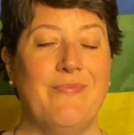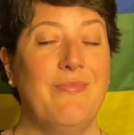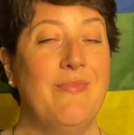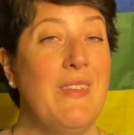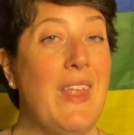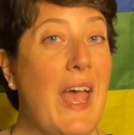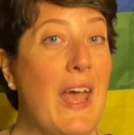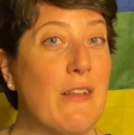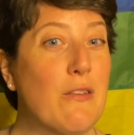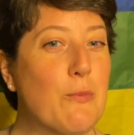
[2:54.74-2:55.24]

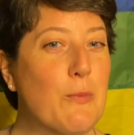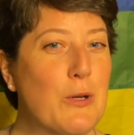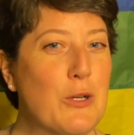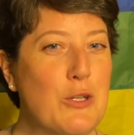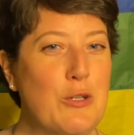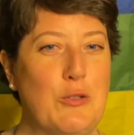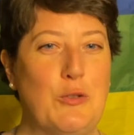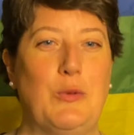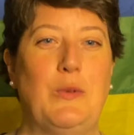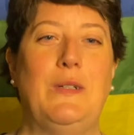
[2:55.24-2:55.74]
As per
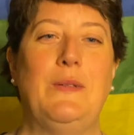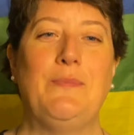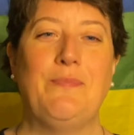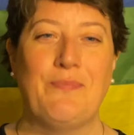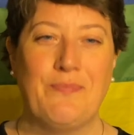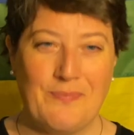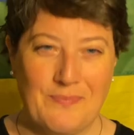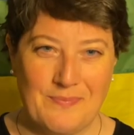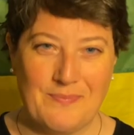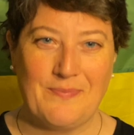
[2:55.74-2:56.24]
usual,
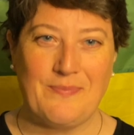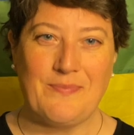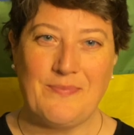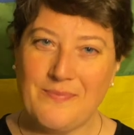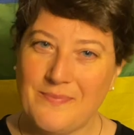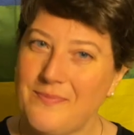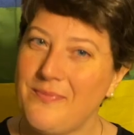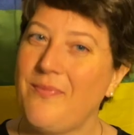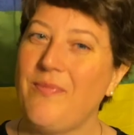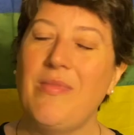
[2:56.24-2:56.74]

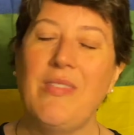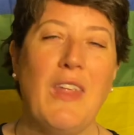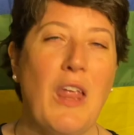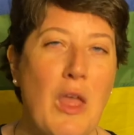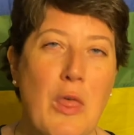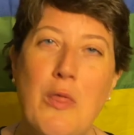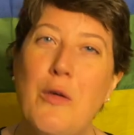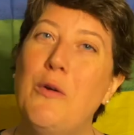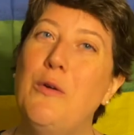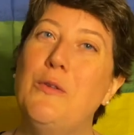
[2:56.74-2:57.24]

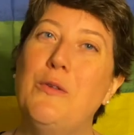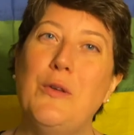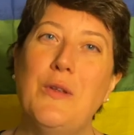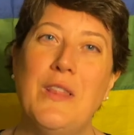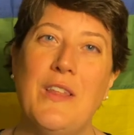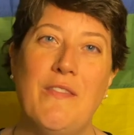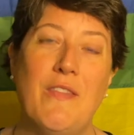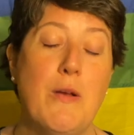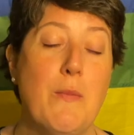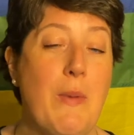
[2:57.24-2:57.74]
those who
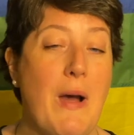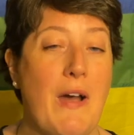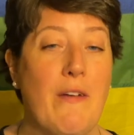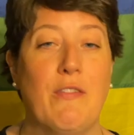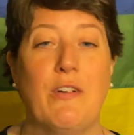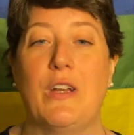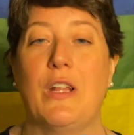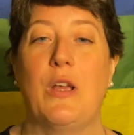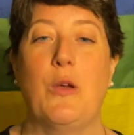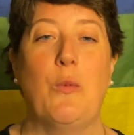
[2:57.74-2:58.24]
live in
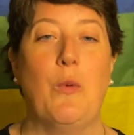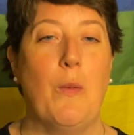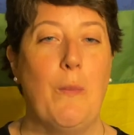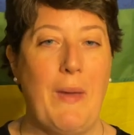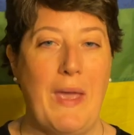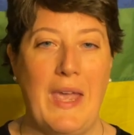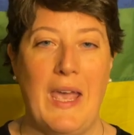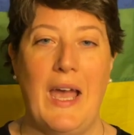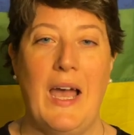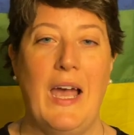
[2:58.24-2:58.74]
poverty will
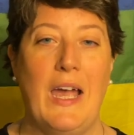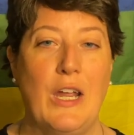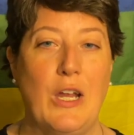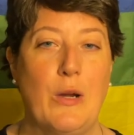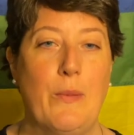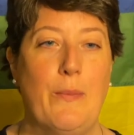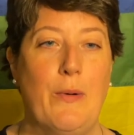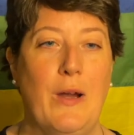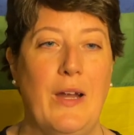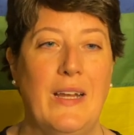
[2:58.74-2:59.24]
pay a
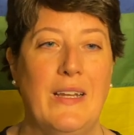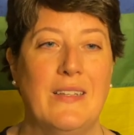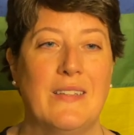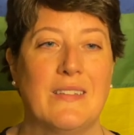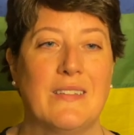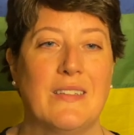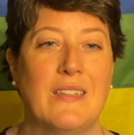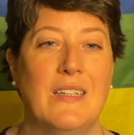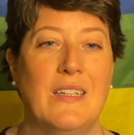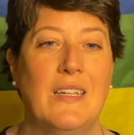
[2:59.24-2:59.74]
higher
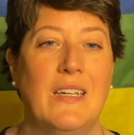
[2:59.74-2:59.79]
price.